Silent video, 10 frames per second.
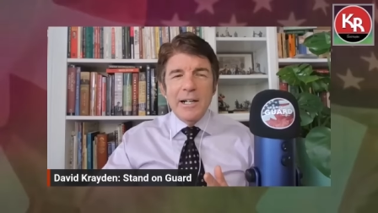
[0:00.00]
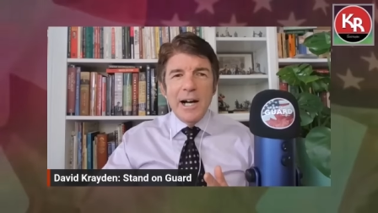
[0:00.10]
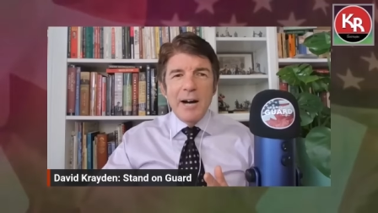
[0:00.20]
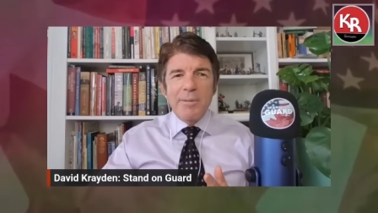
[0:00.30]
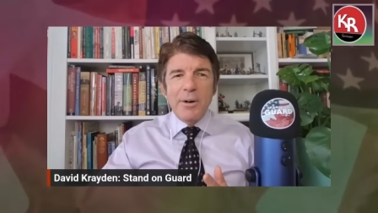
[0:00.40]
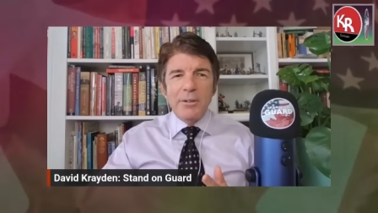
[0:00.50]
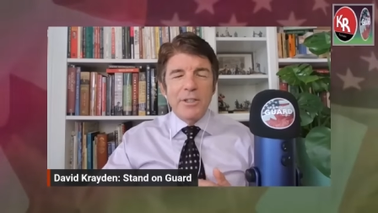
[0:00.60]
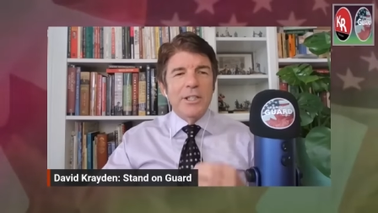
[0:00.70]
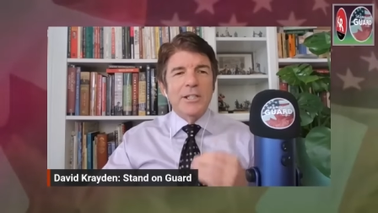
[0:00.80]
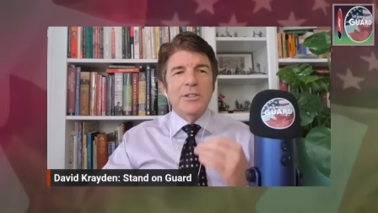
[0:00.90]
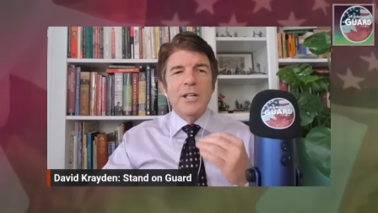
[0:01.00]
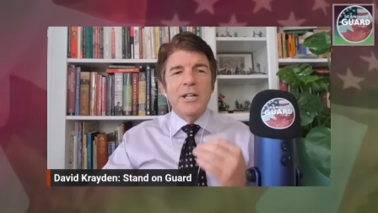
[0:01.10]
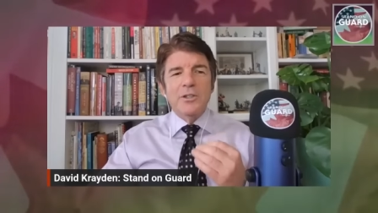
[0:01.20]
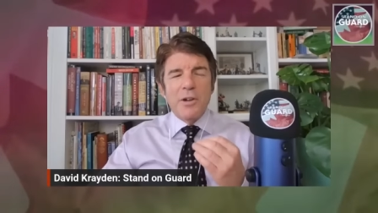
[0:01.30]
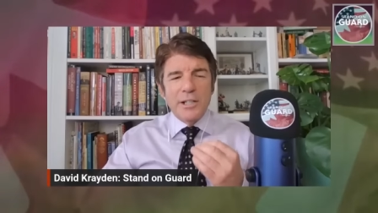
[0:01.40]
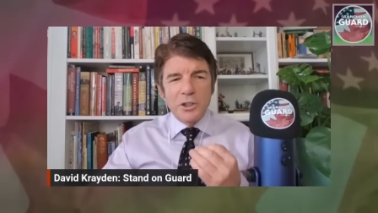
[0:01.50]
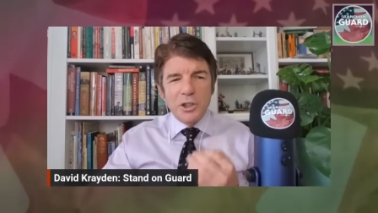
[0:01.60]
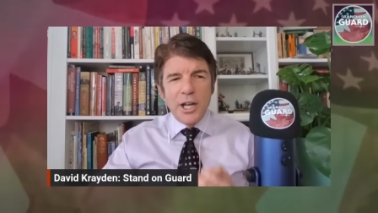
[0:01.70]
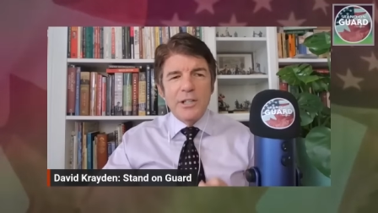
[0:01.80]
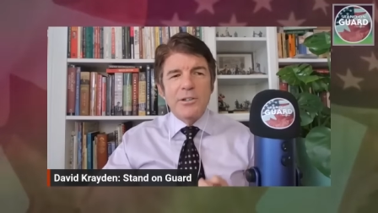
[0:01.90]
about these
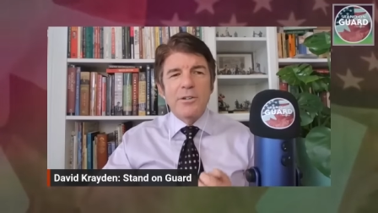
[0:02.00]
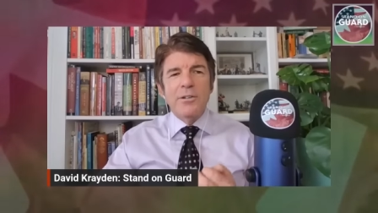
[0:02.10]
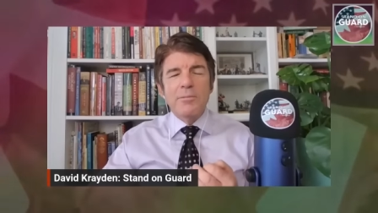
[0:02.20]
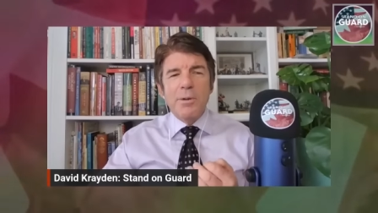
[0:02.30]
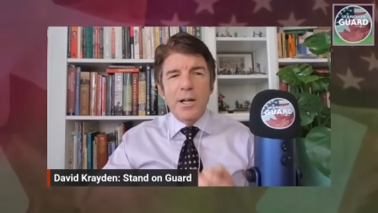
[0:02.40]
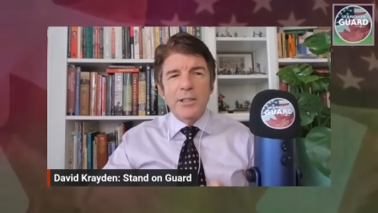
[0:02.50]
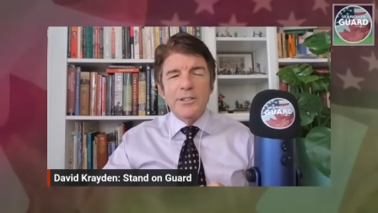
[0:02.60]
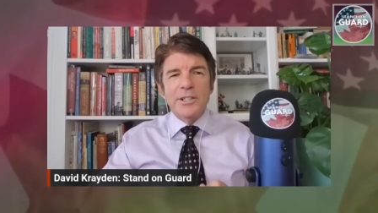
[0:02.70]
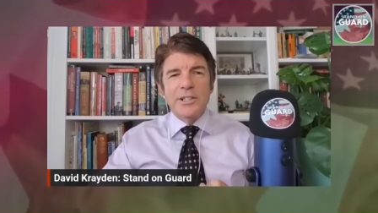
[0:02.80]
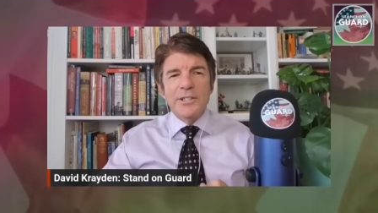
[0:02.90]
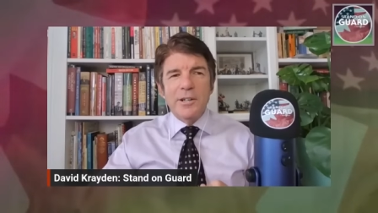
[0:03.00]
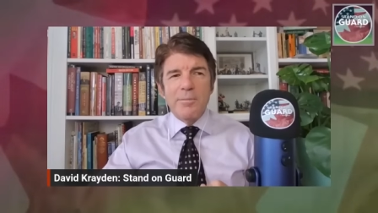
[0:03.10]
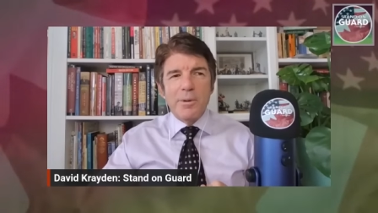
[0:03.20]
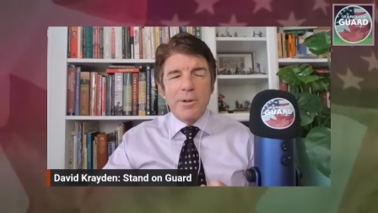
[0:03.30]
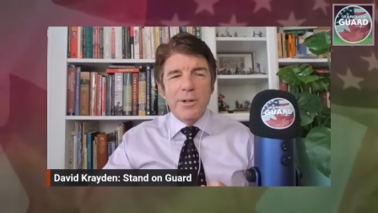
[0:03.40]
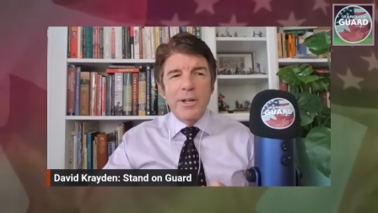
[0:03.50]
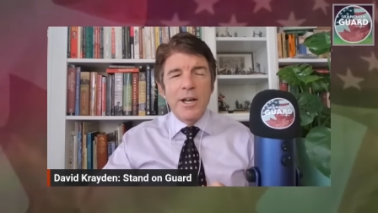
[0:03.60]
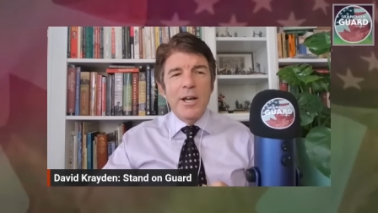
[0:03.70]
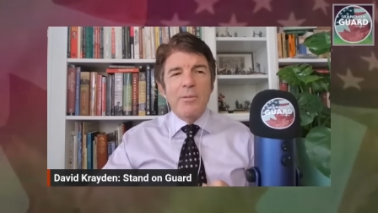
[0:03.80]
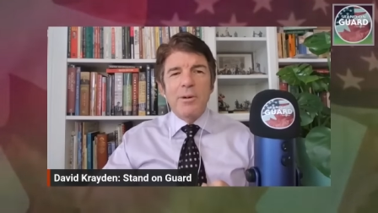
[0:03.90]
transgender policies in Alberta,
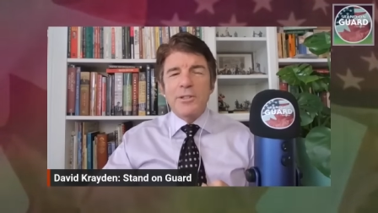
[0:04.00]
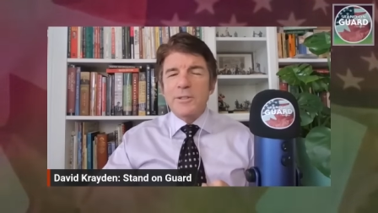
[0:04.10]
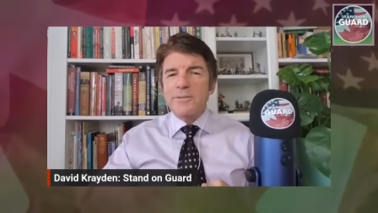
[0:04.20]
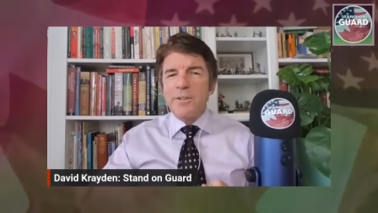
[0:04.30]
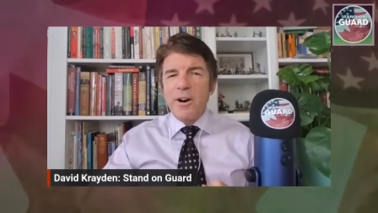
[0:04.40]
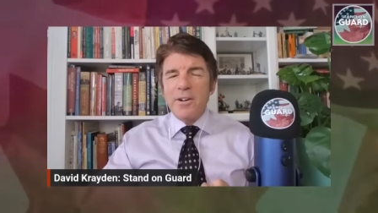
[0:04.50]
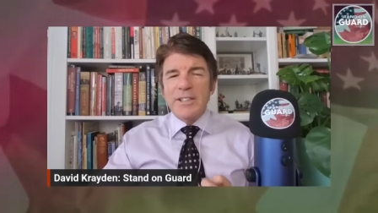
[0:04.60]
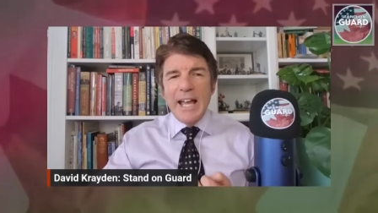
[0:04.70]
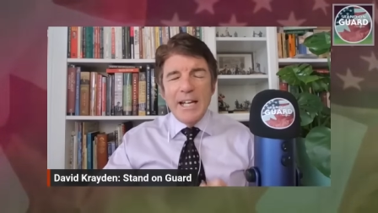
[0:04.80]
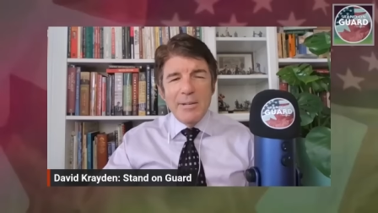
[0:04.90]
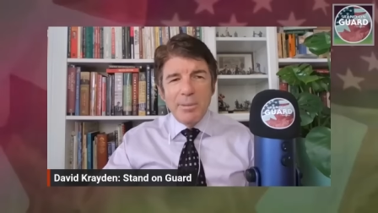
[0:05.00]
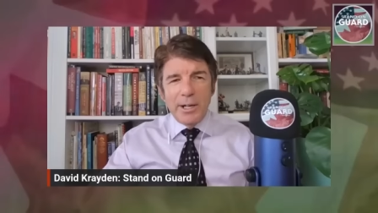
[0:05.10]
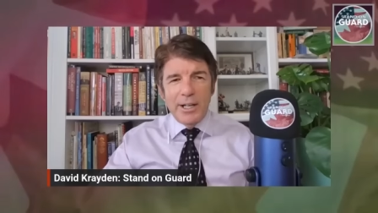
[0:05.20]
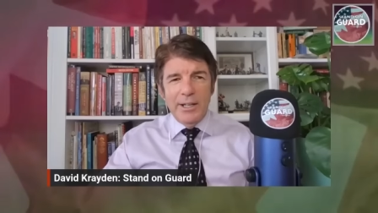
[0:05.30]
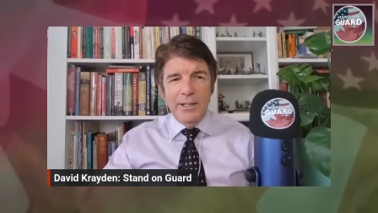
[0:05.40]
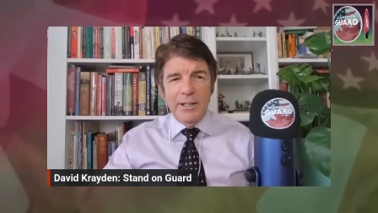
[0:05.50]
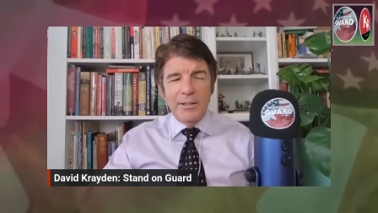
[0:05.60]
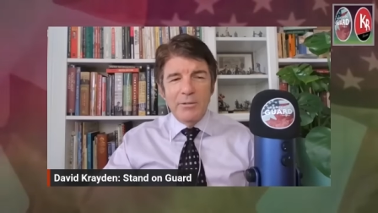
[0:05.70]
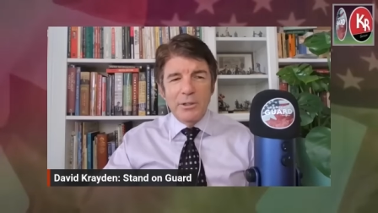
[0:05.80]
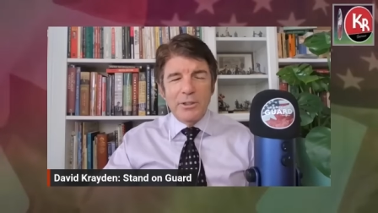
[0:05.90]
which as far as anybody
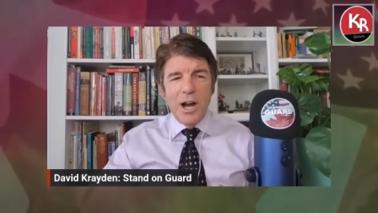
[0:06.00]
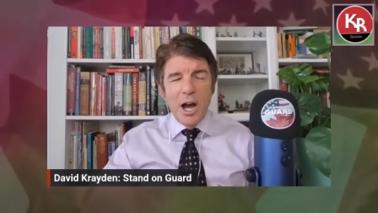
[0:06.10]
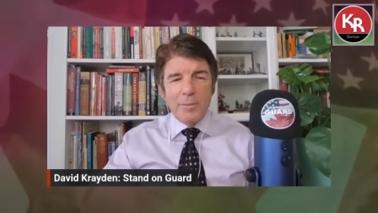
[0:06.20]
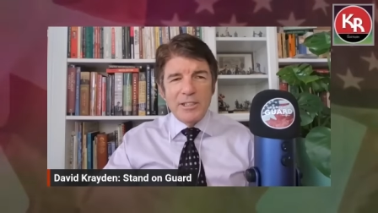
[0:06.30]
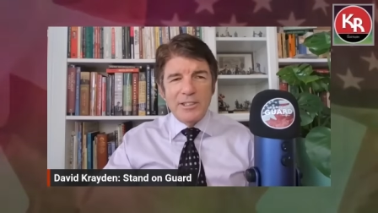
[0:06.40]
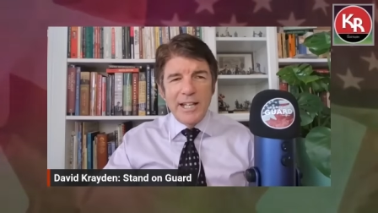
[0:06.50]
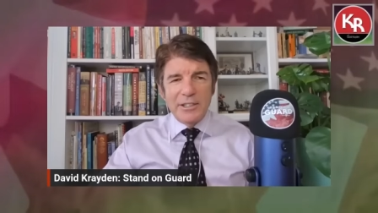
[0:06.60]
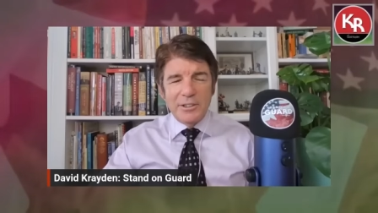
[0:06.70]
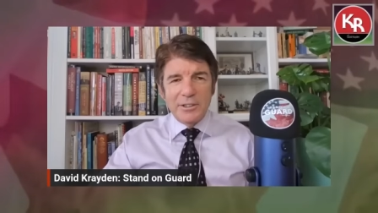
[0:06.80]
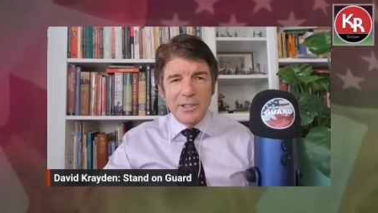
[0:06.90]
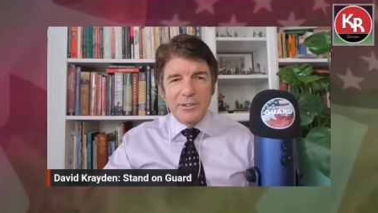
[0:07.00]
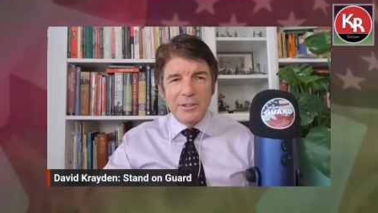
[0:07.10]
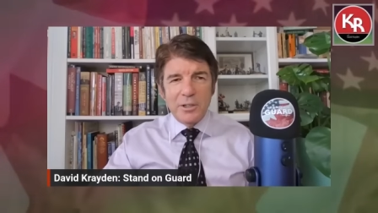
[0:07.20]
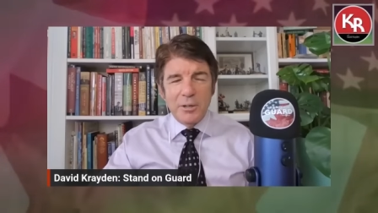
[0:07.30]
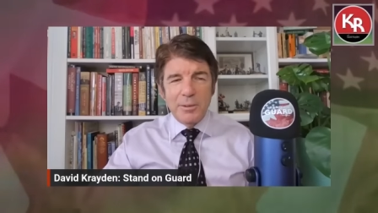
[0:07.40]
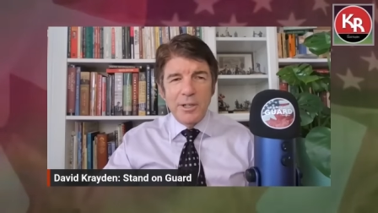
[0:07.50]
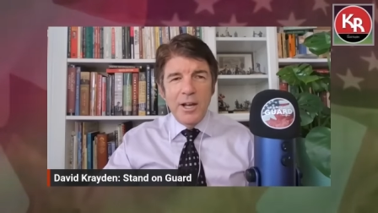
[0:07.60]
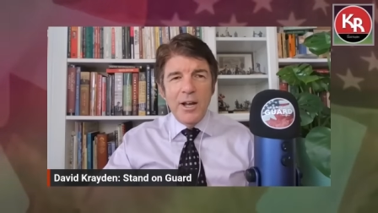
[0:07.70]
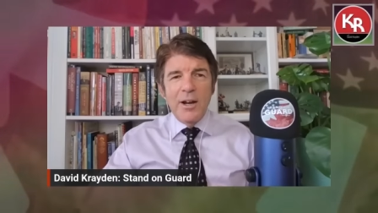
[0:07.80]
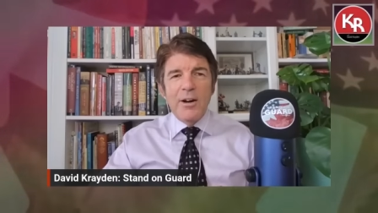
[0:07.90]
with common sense can determine
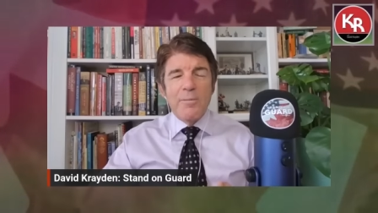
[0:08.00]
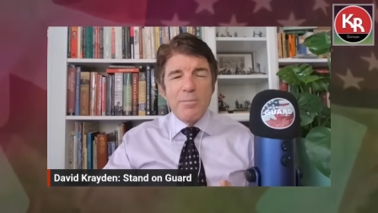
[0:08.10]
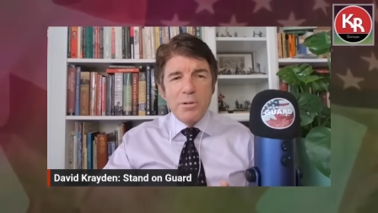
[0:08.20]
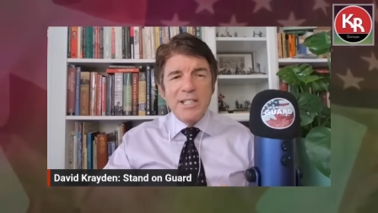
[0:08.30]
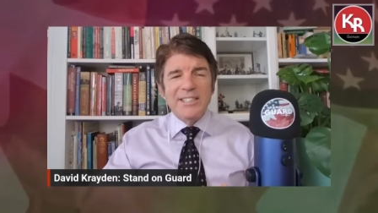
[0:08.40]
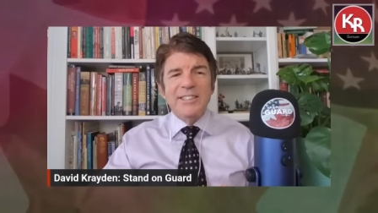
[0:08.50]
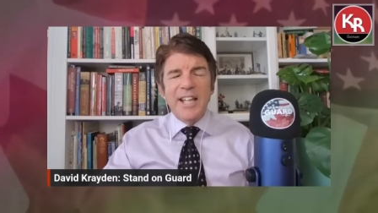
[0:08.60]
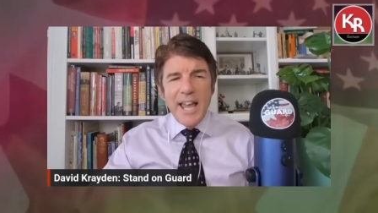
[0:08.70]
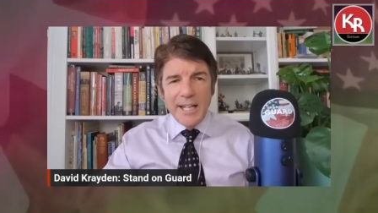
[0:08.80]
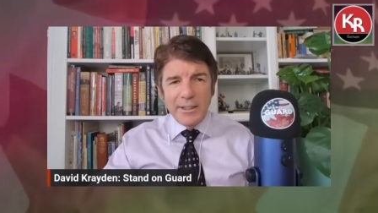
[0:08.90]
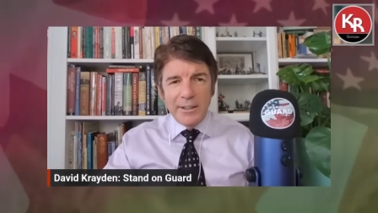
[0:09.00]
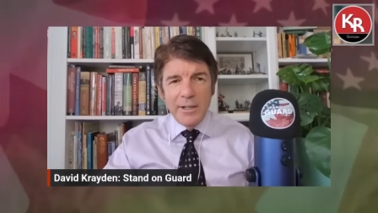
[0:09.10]
are pretty sane,